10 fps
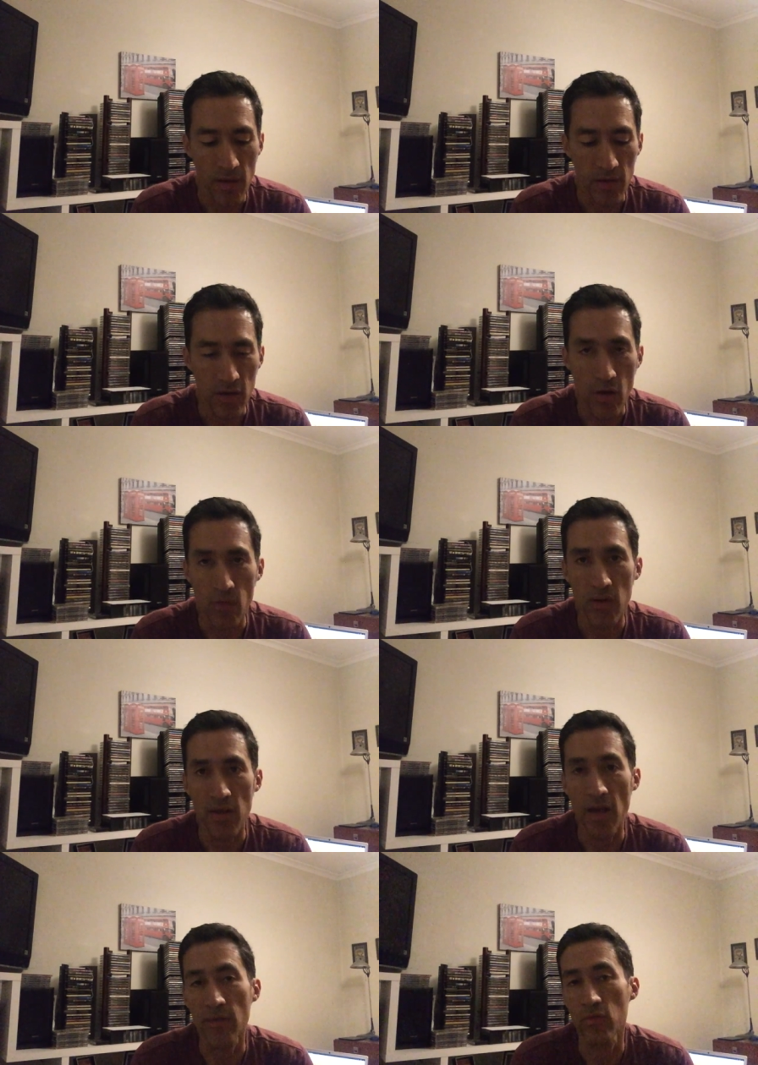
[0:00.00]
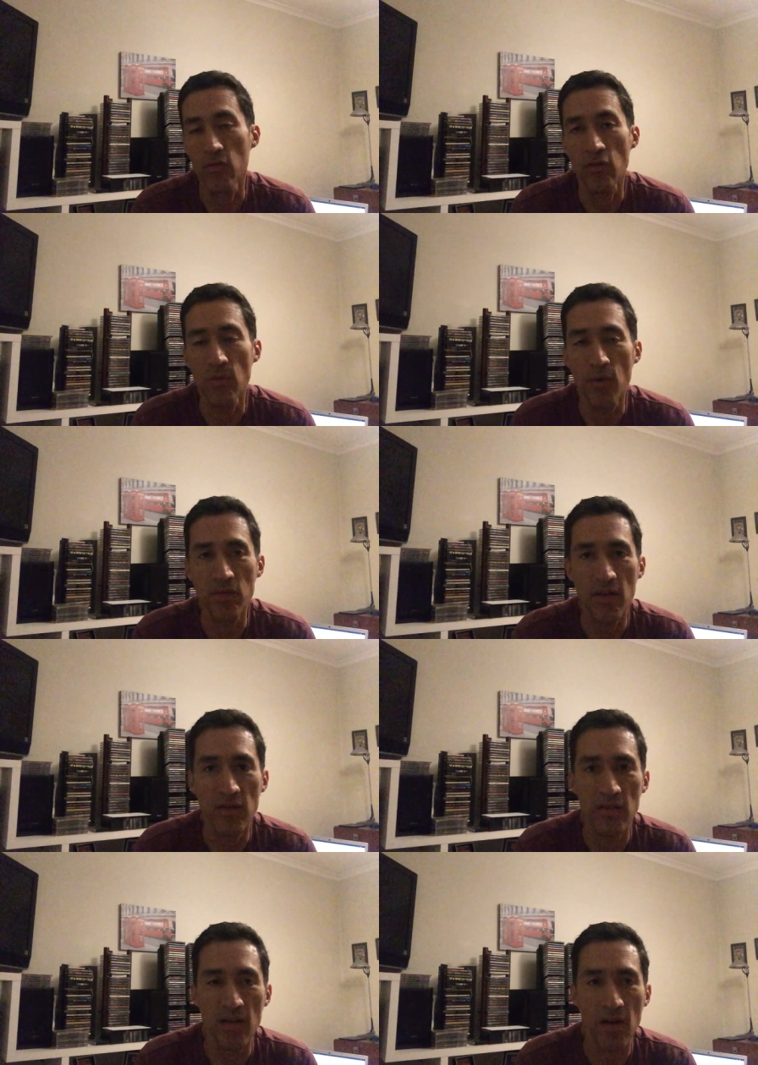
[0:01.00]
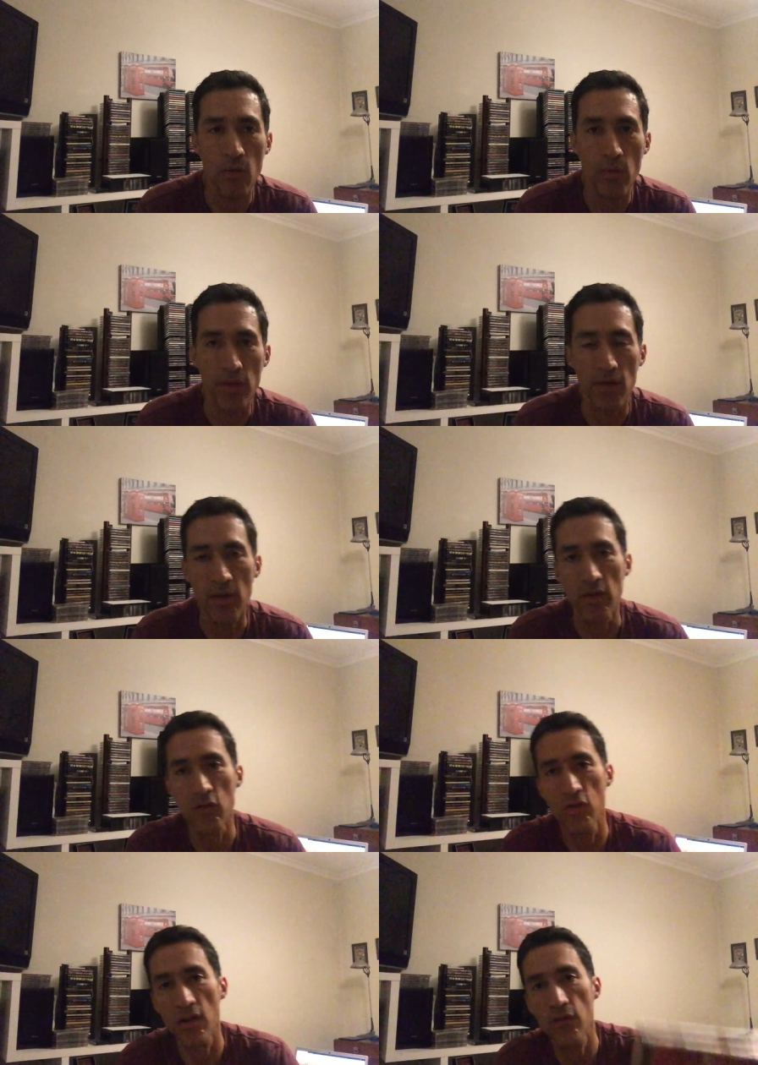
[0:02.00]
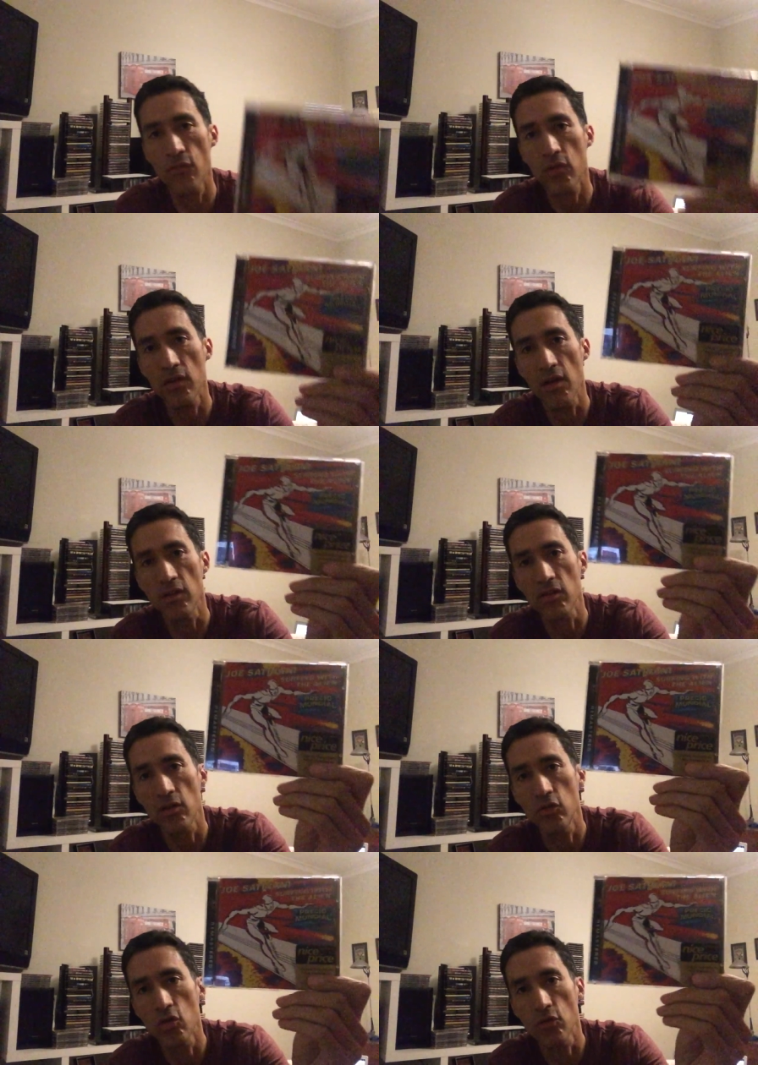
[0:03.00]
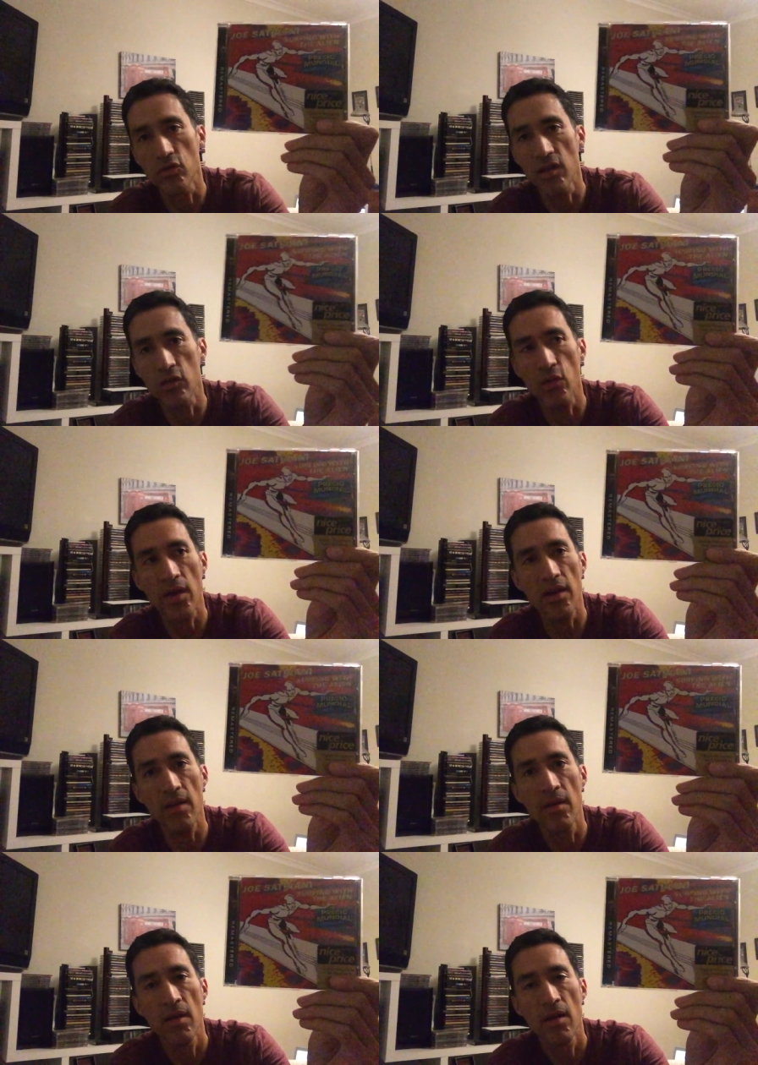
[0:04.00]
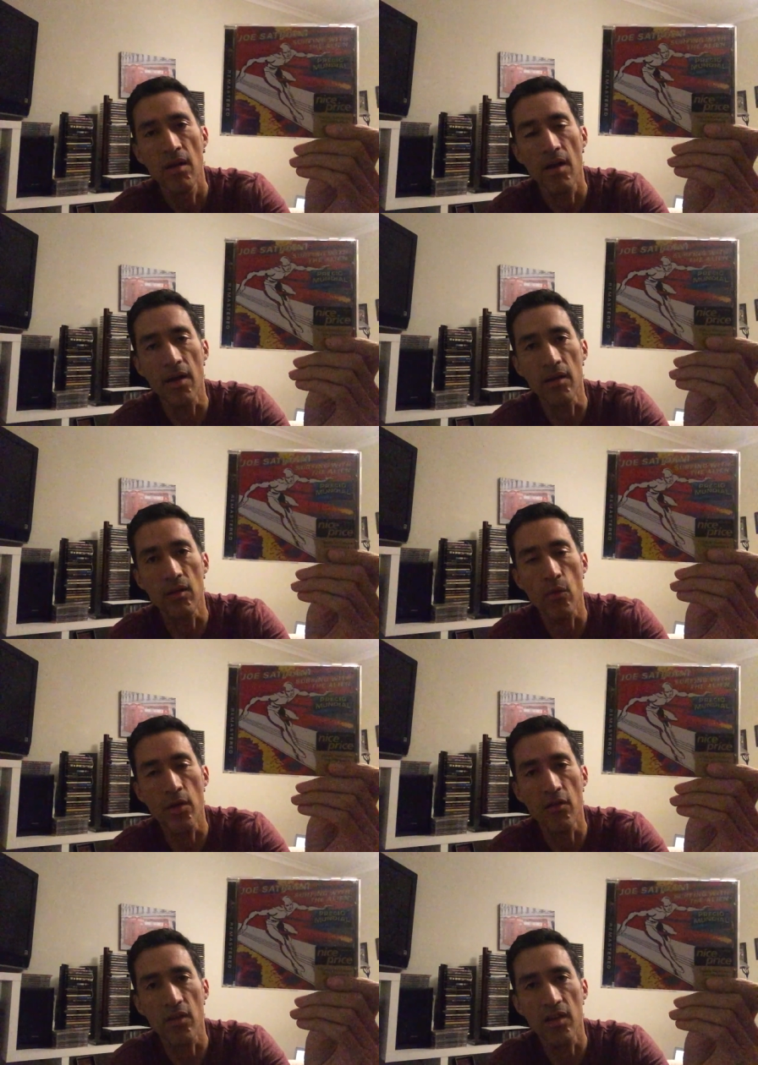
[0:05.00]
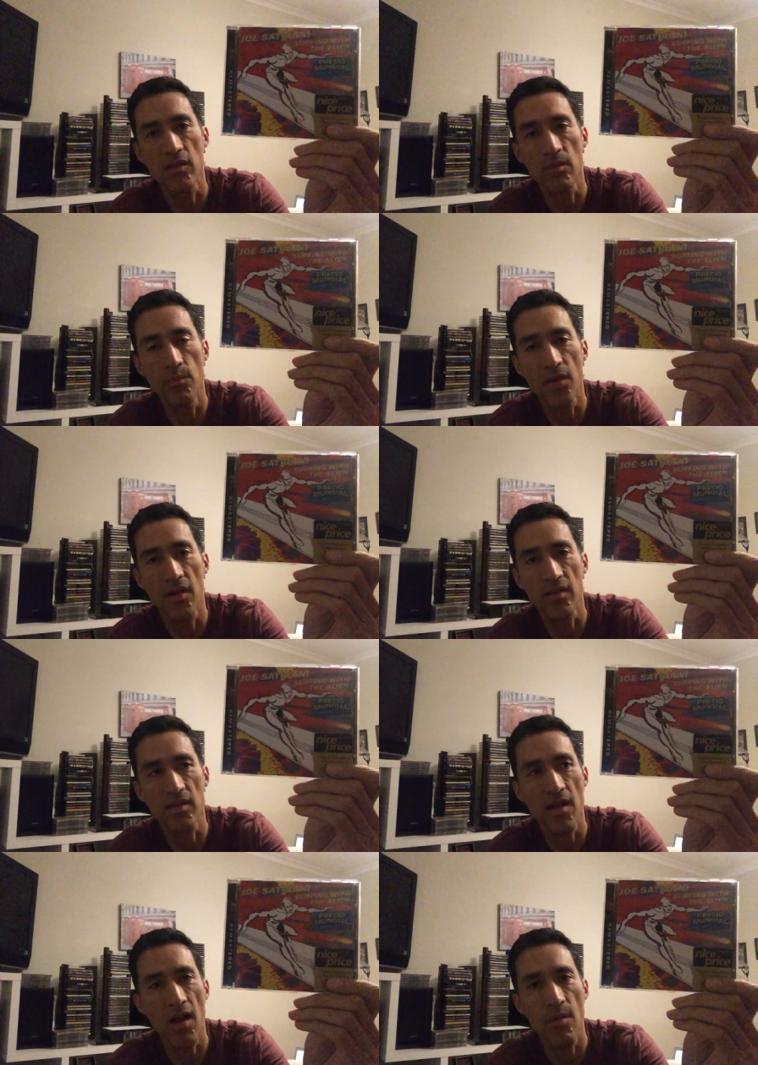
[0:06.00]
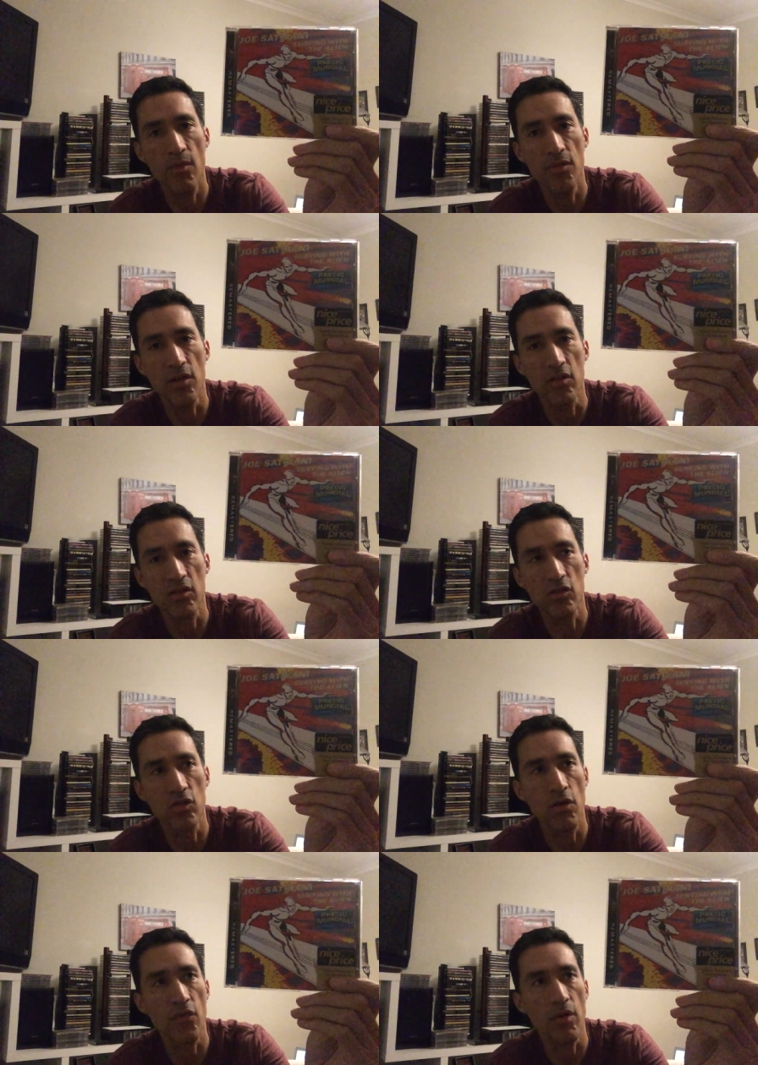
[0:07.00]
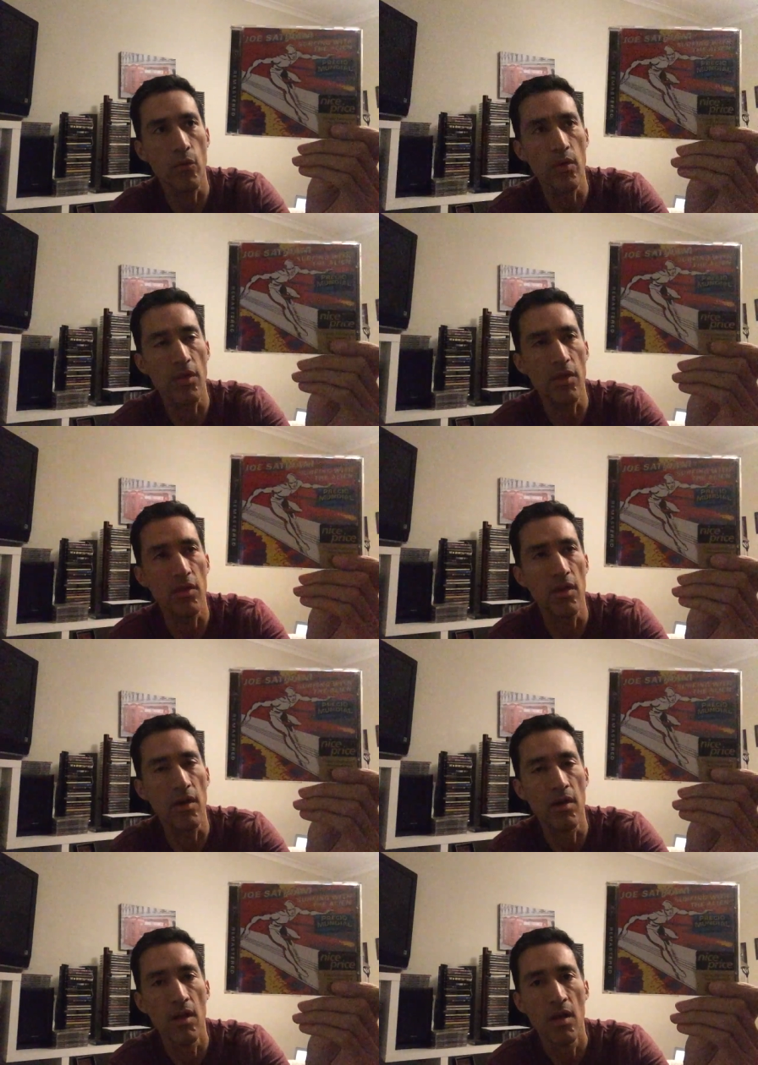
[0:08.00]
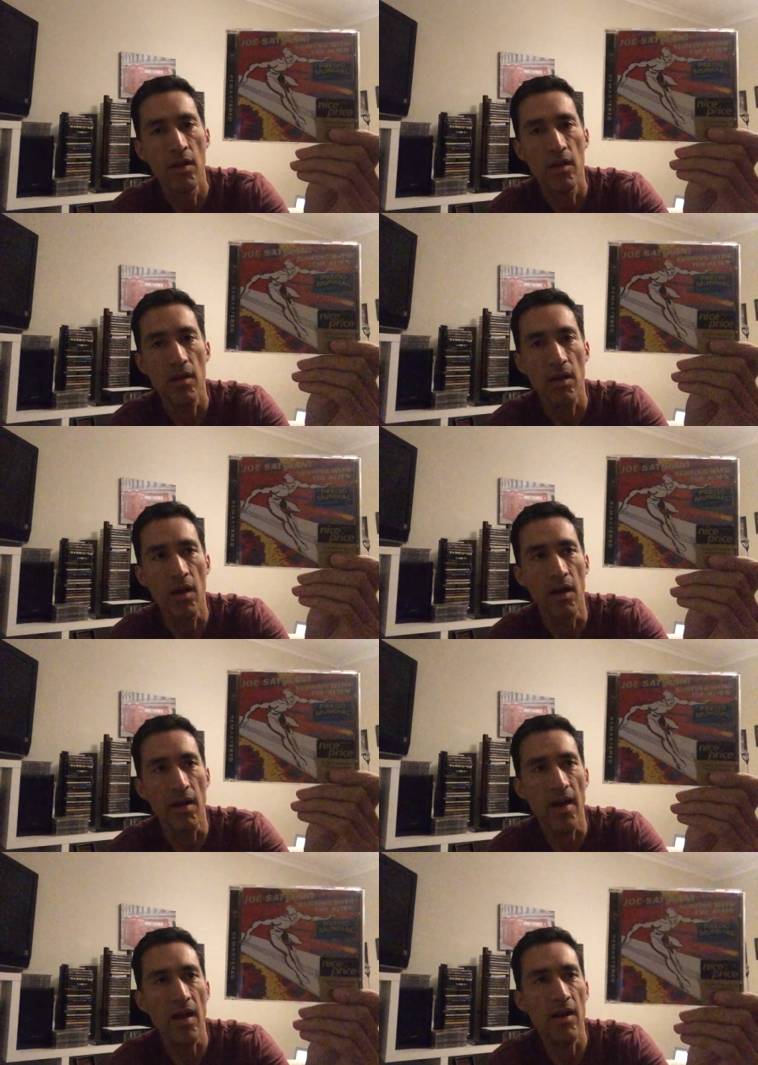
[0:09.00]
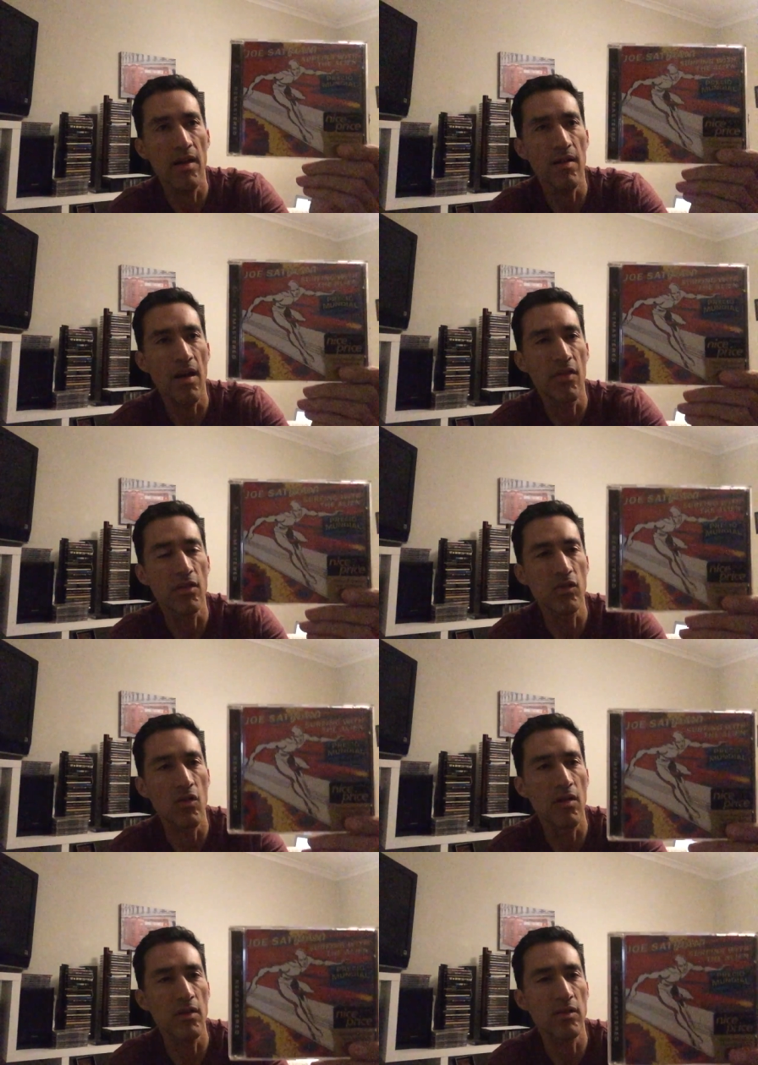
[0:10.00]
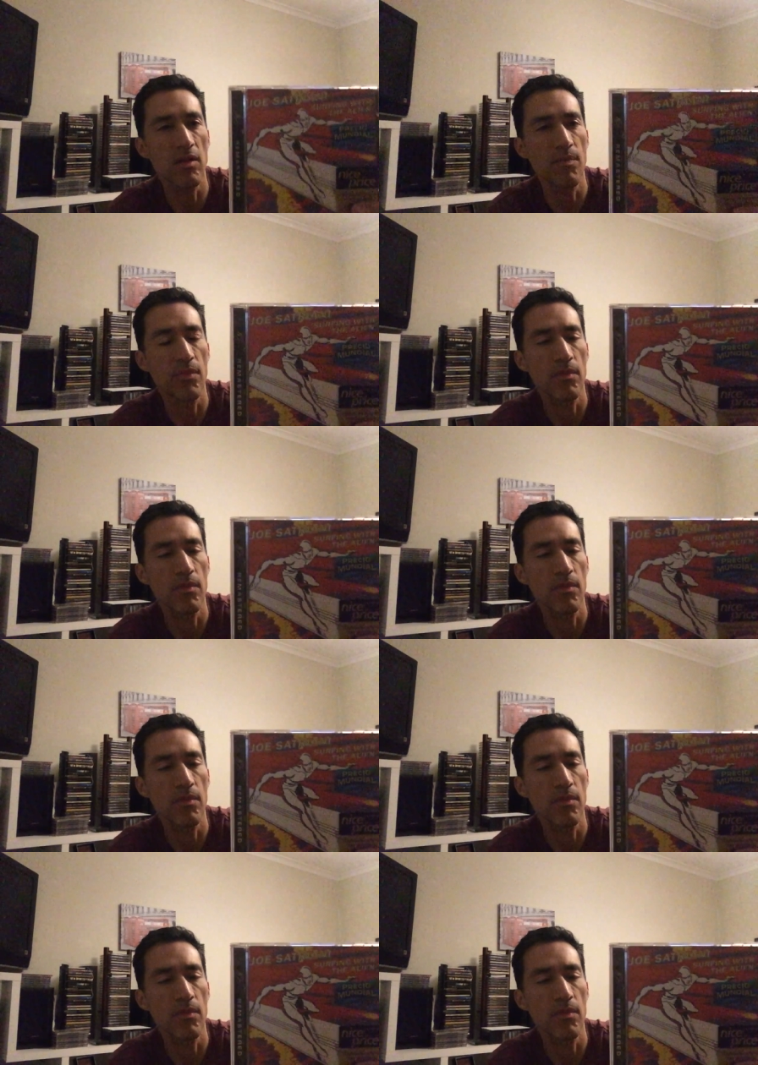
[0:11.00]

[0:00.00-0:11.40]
and currently, as suppose, he's still with in Chickenfoot, it's Joe Satriani, and one of his biggest albums, it's Surfing with the uh, Alien, and the song is